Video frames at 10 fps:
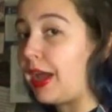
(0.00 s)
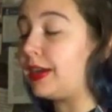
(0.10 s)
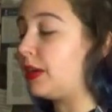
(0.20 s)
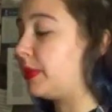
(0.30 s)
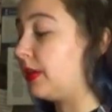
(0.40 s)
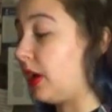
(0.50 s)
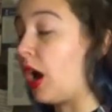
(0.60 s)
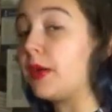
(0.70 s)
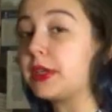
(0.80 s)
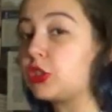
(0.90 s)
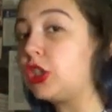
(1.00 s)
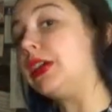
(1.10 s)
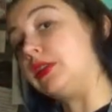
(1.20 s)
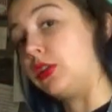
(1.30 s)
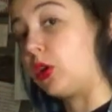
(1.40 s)
adding a bit of the hot mixture
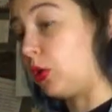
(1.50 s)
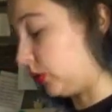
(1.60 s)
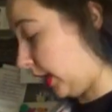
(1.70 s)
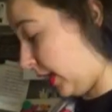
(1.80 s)
into the cold